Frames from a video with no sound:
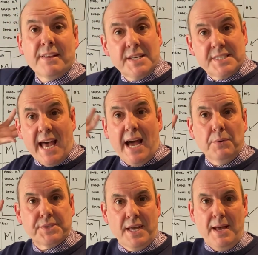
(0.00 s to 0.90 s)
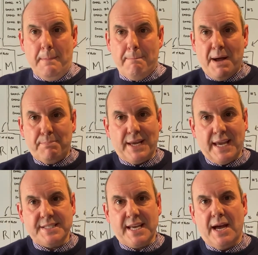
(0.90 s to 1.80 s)
this out, mapping
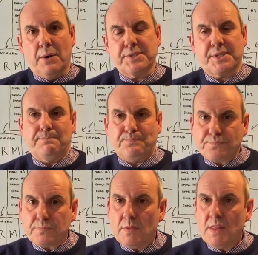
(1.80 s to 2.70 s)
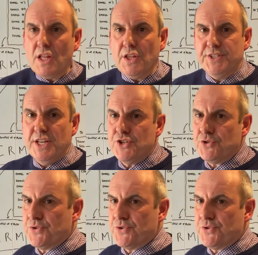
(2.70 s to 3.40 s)
it out. Digital